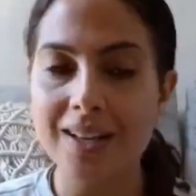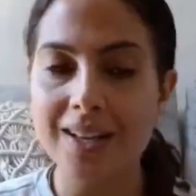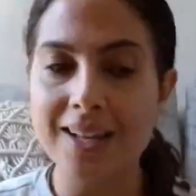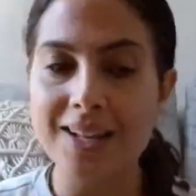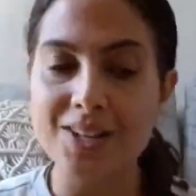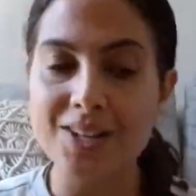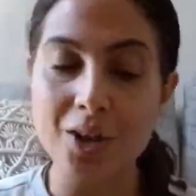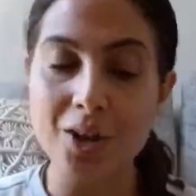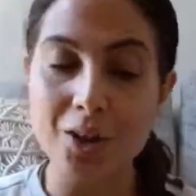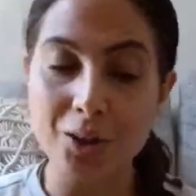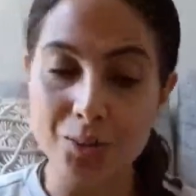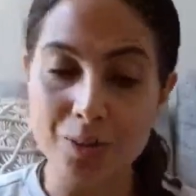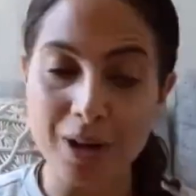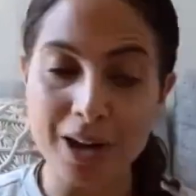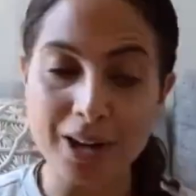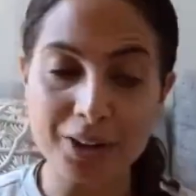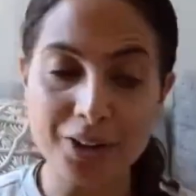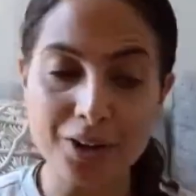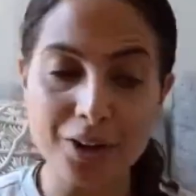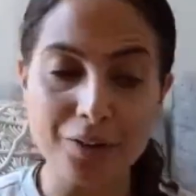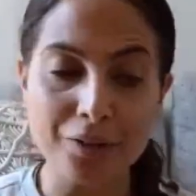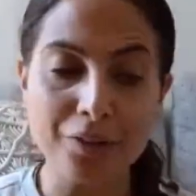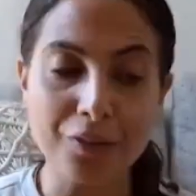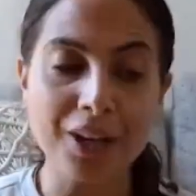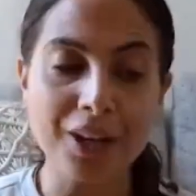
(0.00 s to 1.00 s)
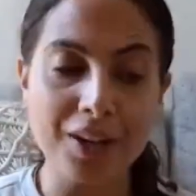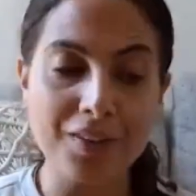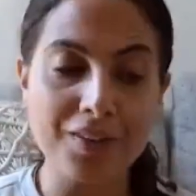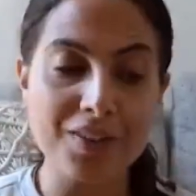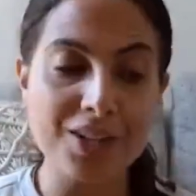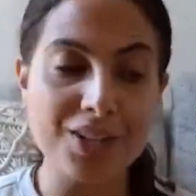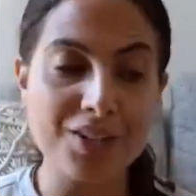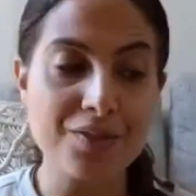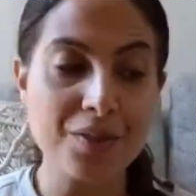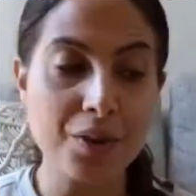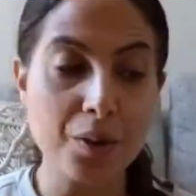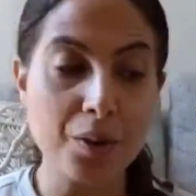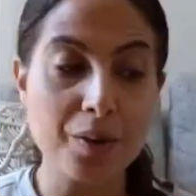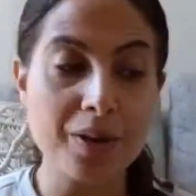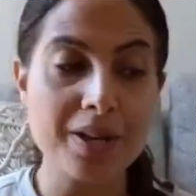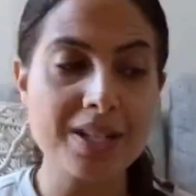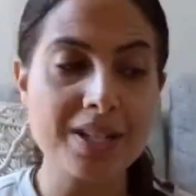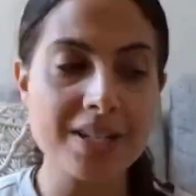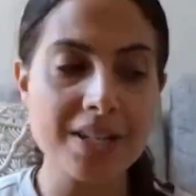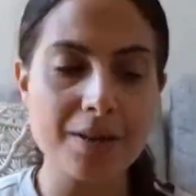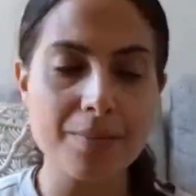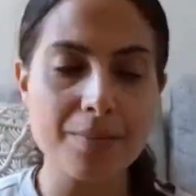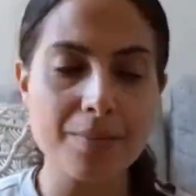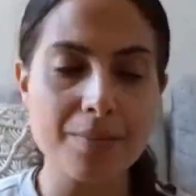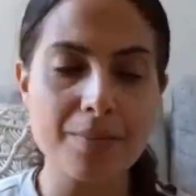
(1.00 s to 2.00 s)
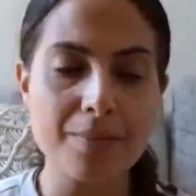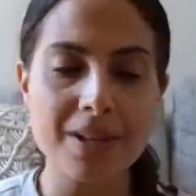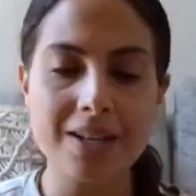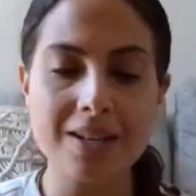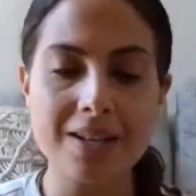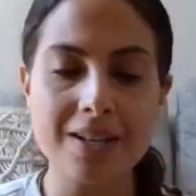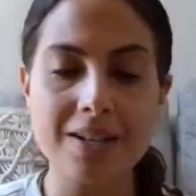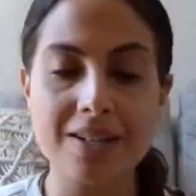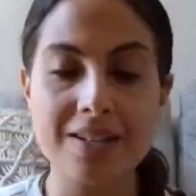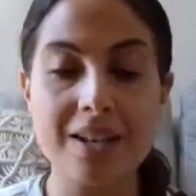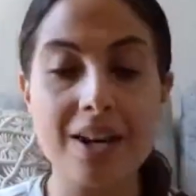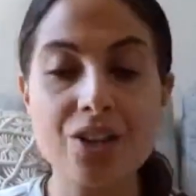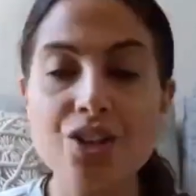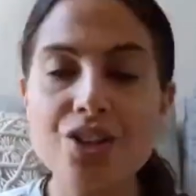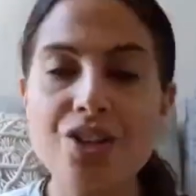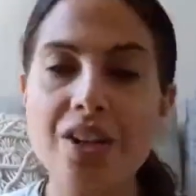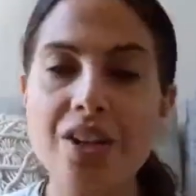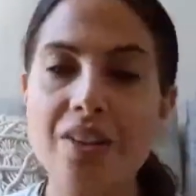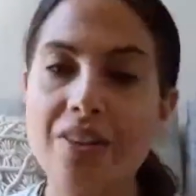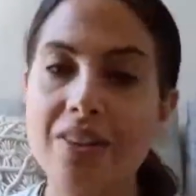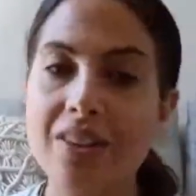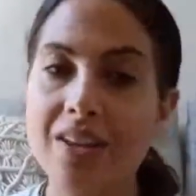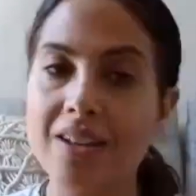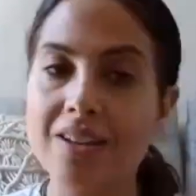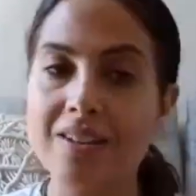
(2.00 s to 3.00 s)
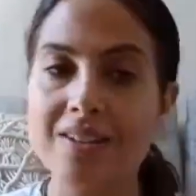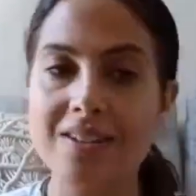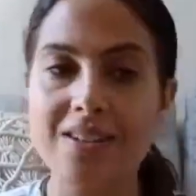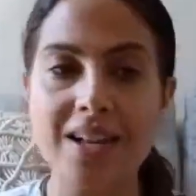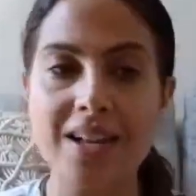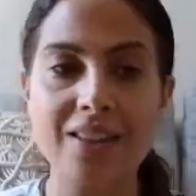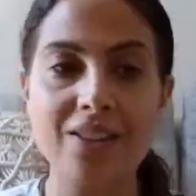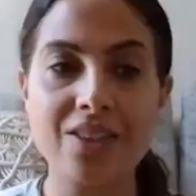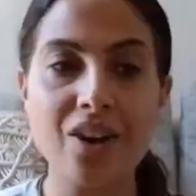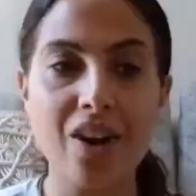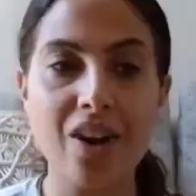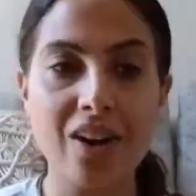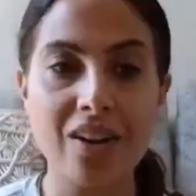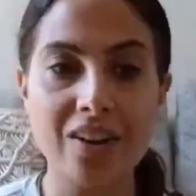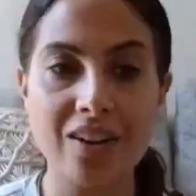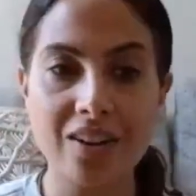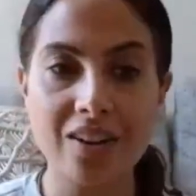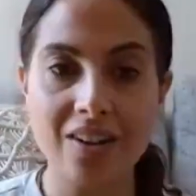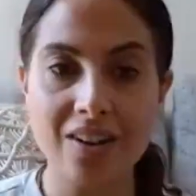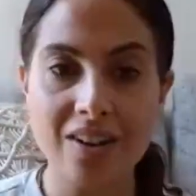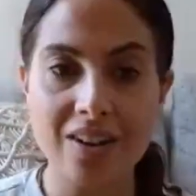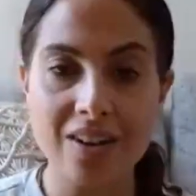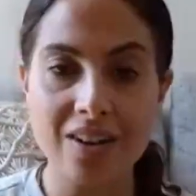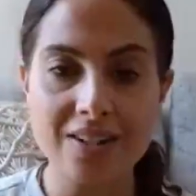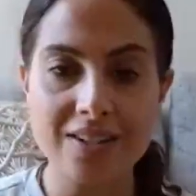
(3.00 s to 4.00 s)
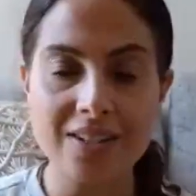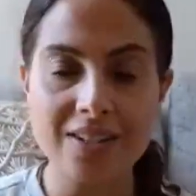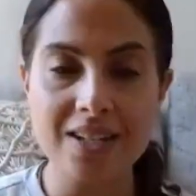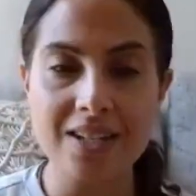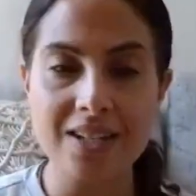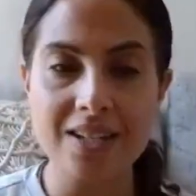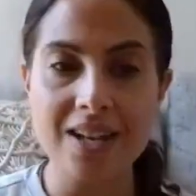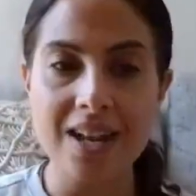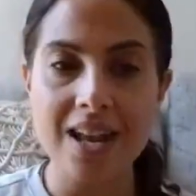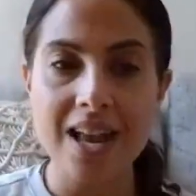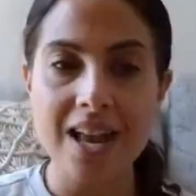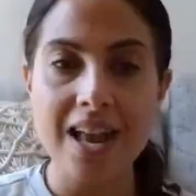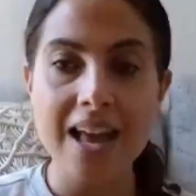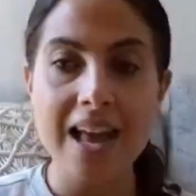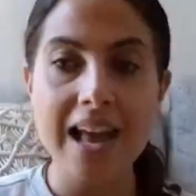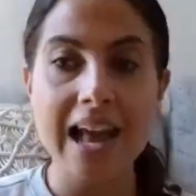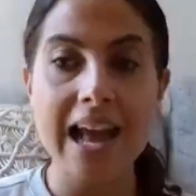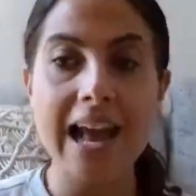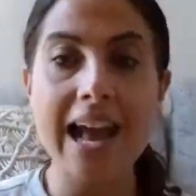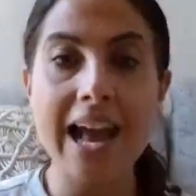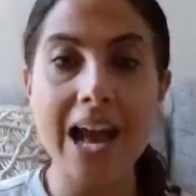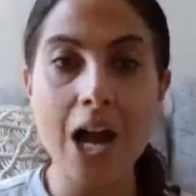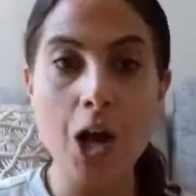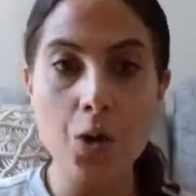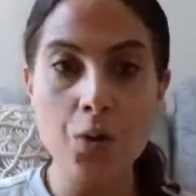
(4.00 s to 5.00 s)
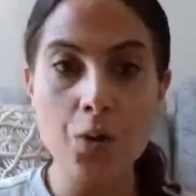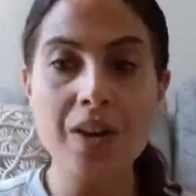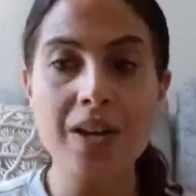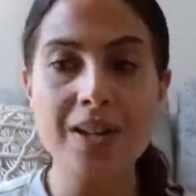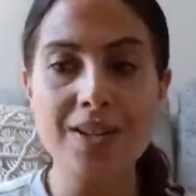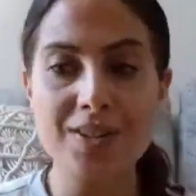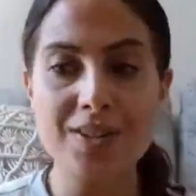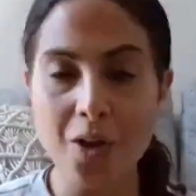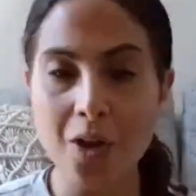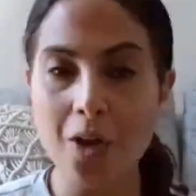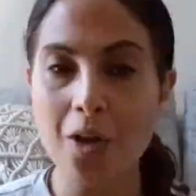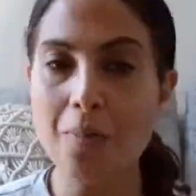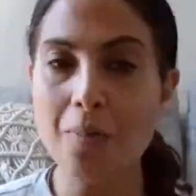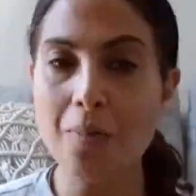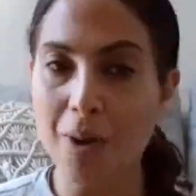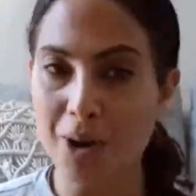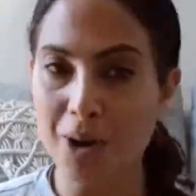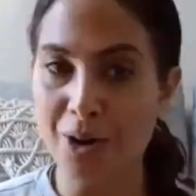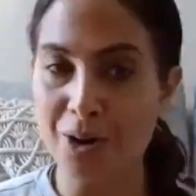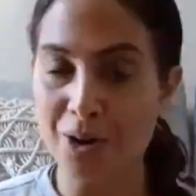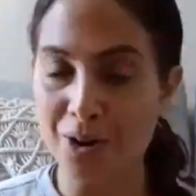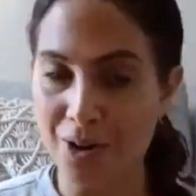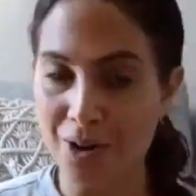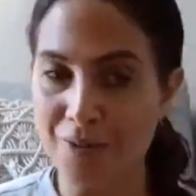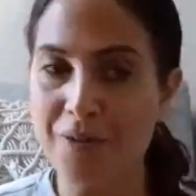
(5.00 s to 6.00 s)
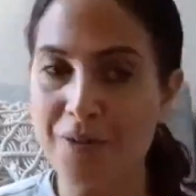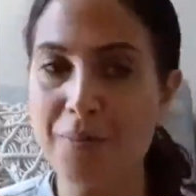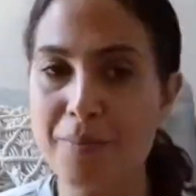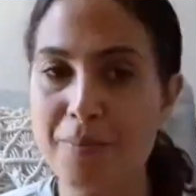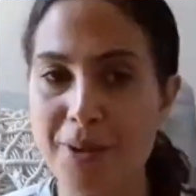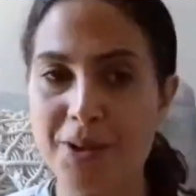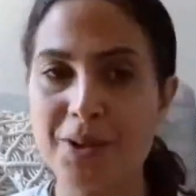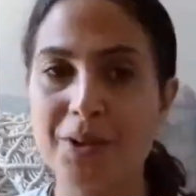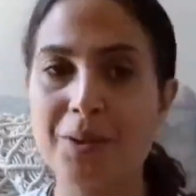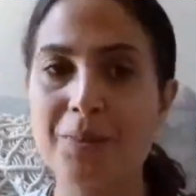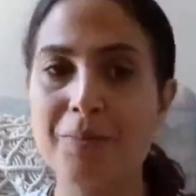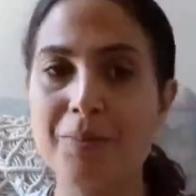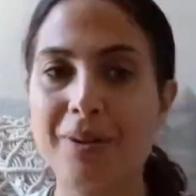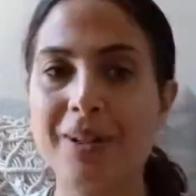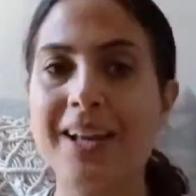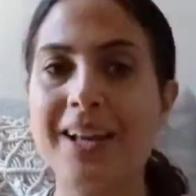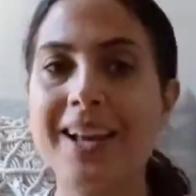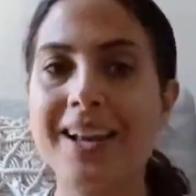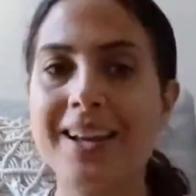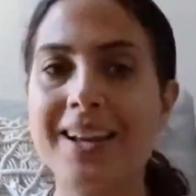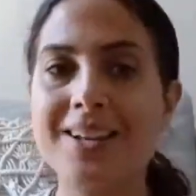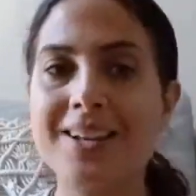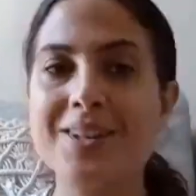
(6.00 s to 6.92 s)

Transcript: it's called Radical Forgiveness for a reason, because it touches on things like the Holocaust and how that's all part of a bigger plan.